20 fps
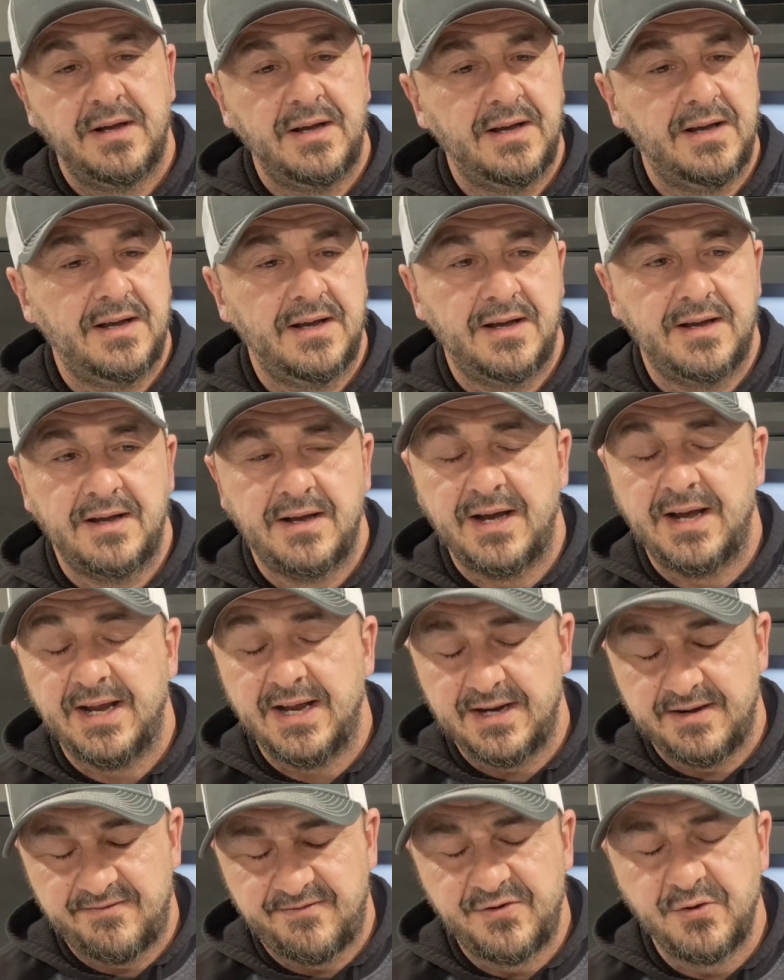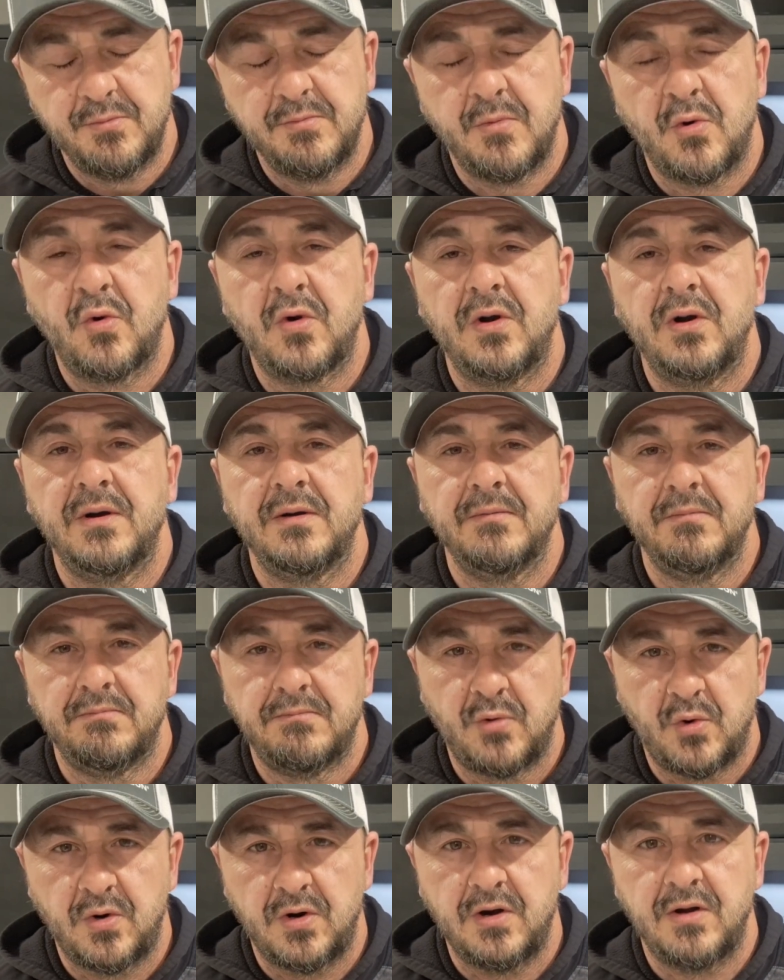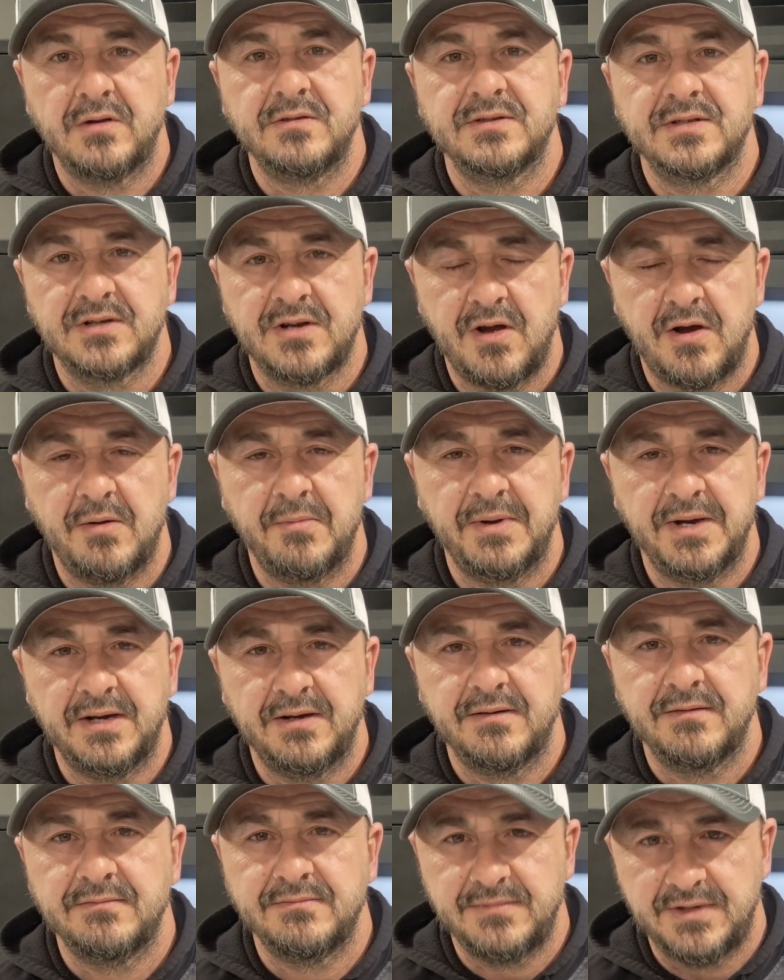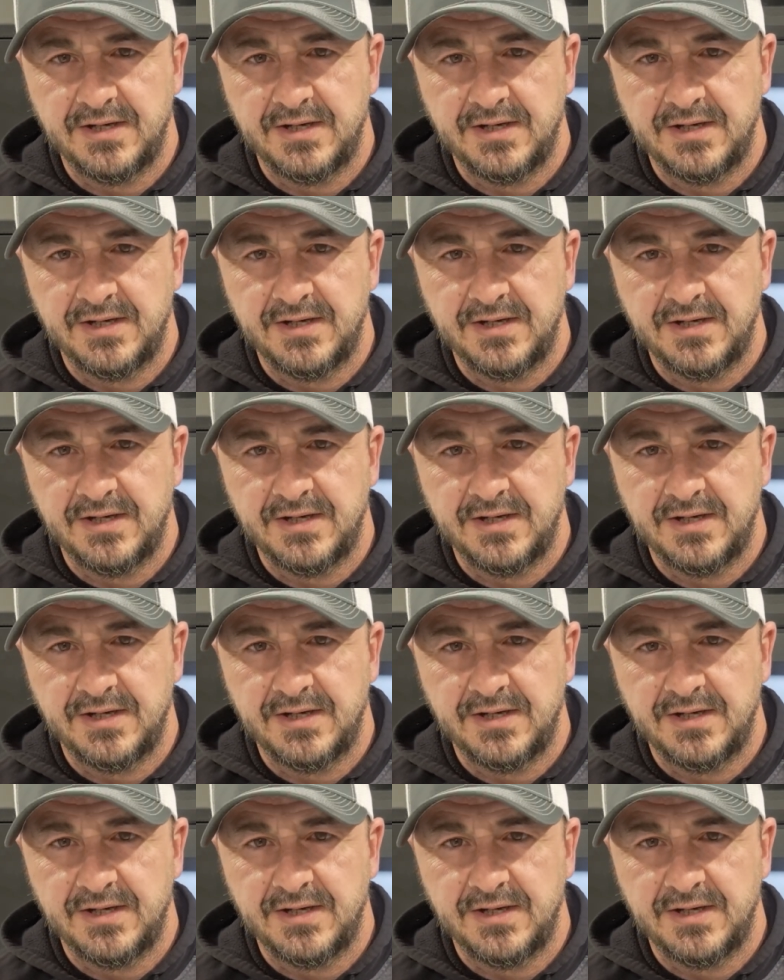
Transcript: I had a few more morons comment,